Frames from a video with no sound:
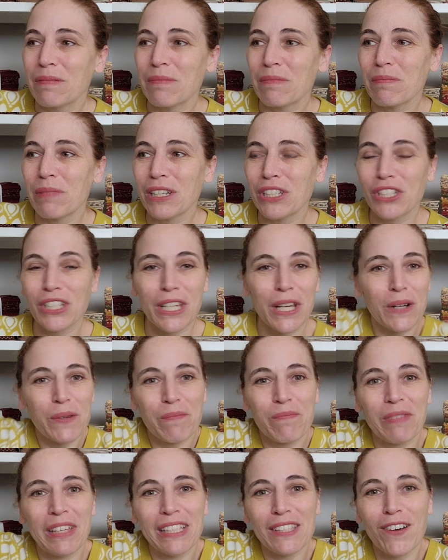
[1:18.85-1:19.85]
But
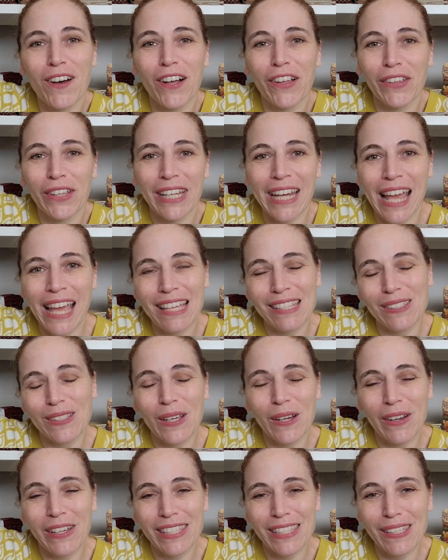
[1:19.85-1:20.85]
it's holiday,
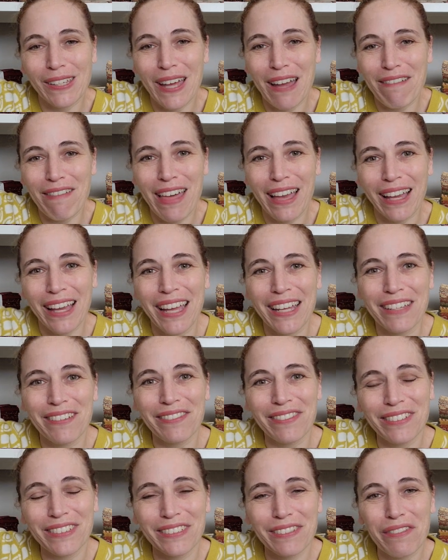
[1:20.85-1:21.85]
so I still have that kind
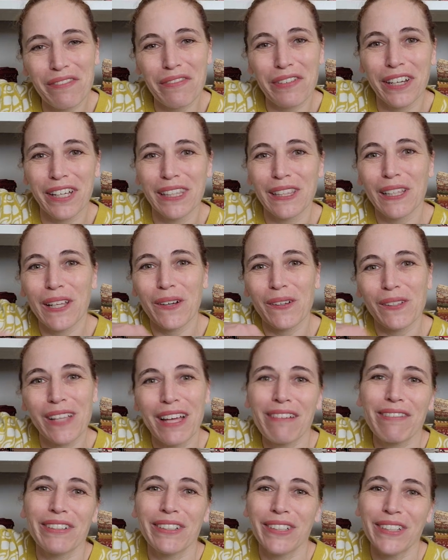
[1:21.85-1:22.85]
of fun,
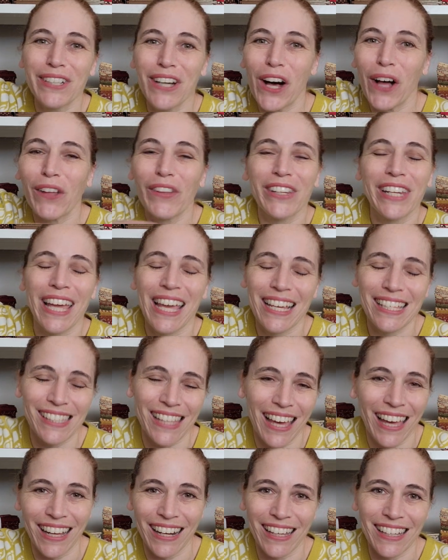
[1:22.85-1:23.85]
low-level holiday
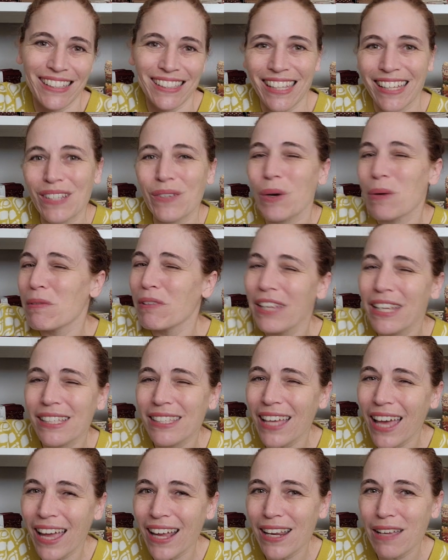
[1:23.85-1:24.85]
anxiety. It's like normal
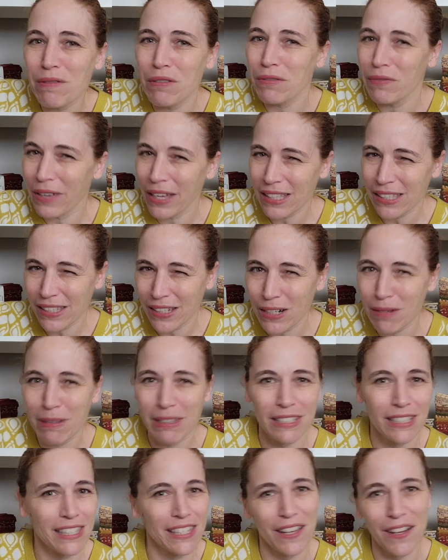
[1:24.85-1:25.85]
anxiety, but fancier
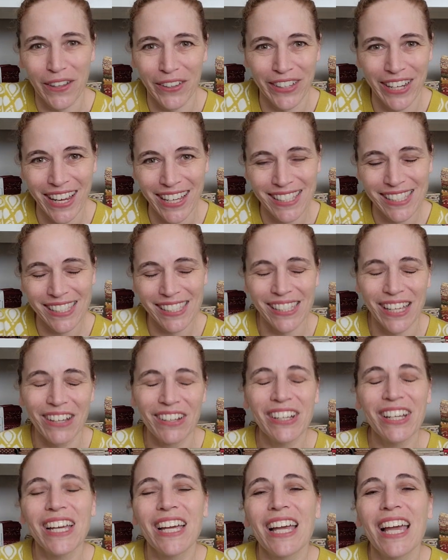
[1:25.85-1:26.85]
because it's the holidays. So
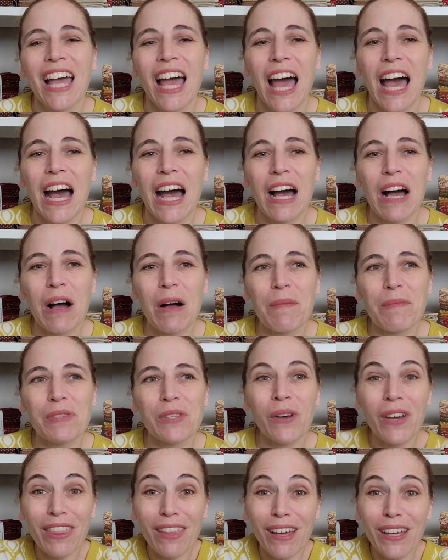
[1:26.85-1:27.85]

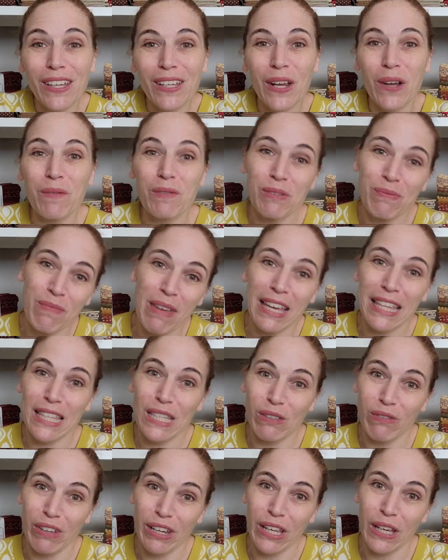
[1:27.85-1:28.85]
I thought, making
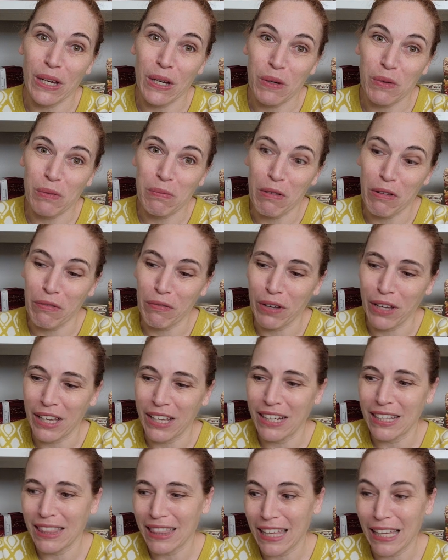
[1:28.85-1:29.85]
this video would be
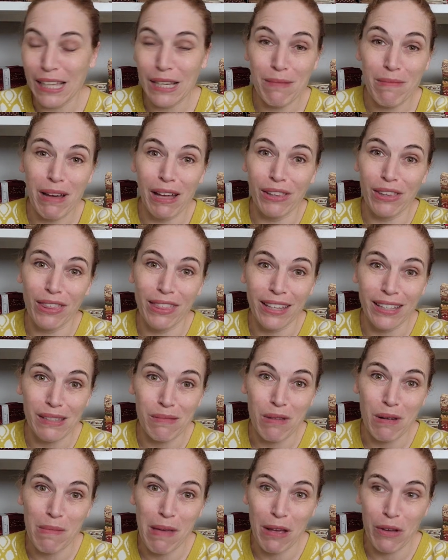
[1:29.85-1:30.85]
fun and thinking about the things
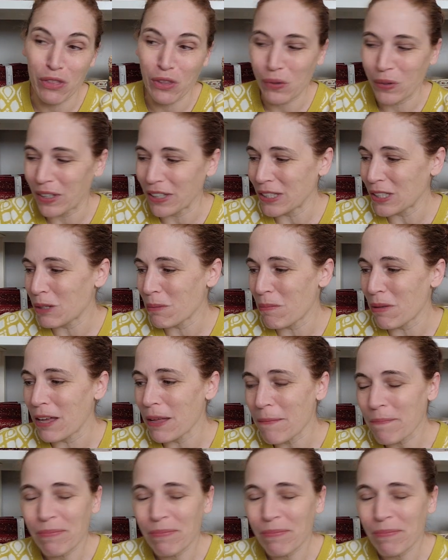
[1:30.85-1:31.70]
I'm going to make with quilts. But,